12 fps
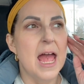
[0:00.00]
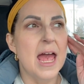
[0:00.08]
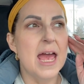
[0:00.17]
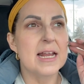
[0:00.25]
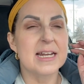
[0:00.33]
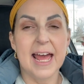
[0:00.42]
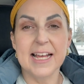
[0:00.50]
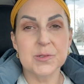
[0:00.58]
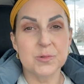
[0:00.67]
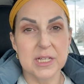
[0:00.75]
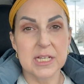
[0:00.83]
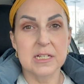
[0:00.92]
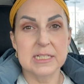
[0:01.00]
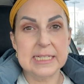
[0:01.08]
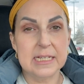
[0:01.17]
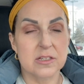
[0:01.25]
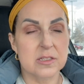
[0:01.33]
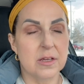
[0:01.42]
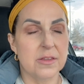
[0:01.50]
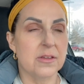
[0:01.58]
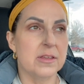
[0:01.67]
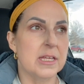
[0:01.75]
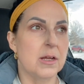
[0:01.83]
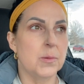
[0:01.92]
and it has really good deals. So I
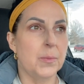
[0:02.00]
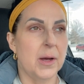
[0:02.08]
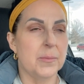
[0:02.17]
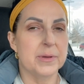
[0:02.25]
thought that I would pop